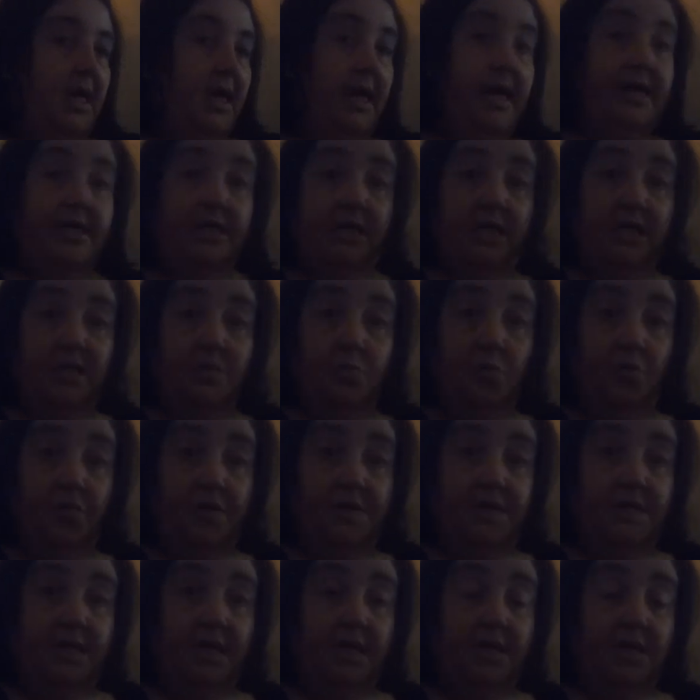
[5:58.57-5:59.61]
actually it's more
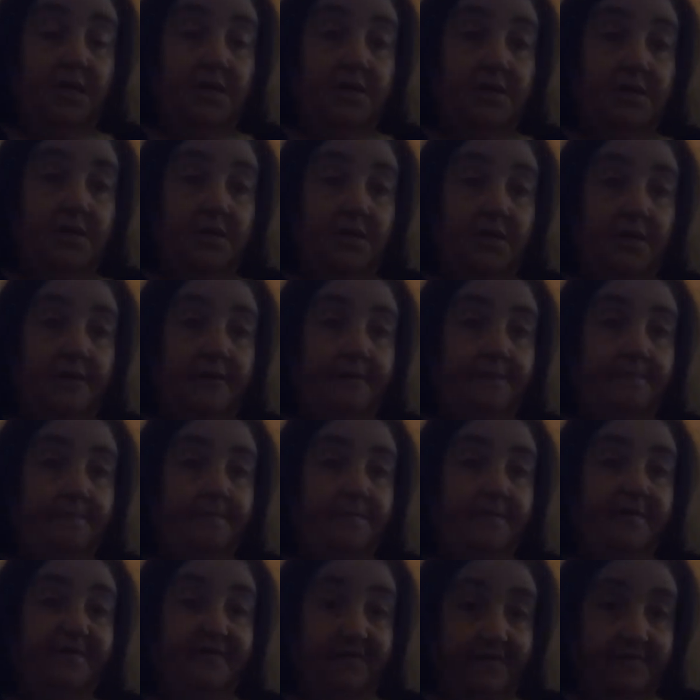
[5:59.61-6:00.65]
than 10 years ago,
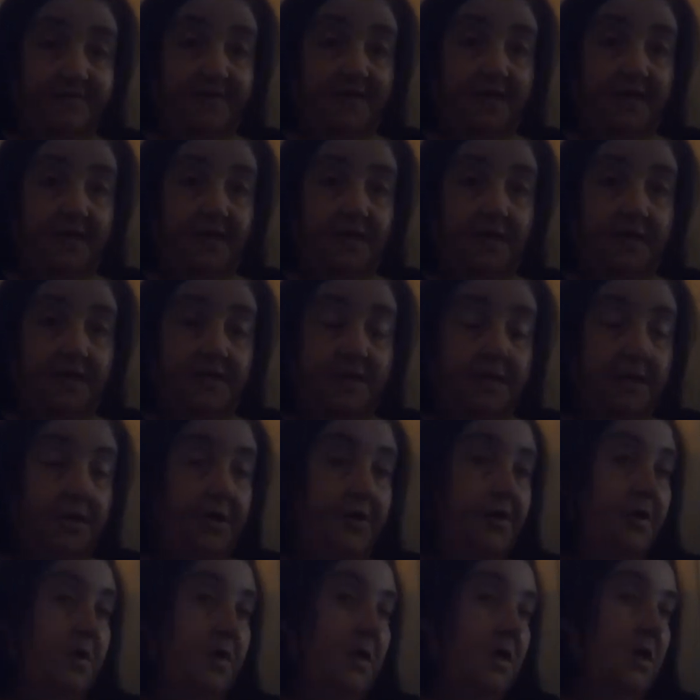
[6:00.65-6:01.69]
15 years
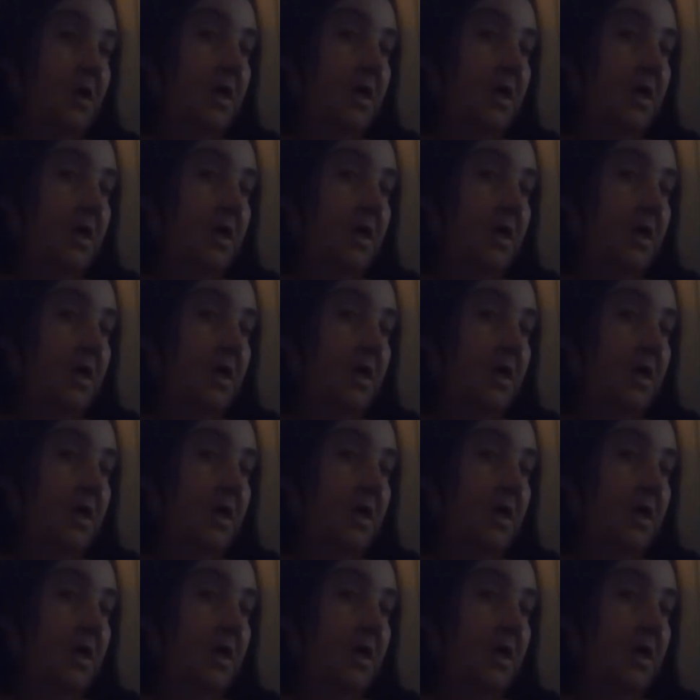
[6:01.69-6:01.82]
ago,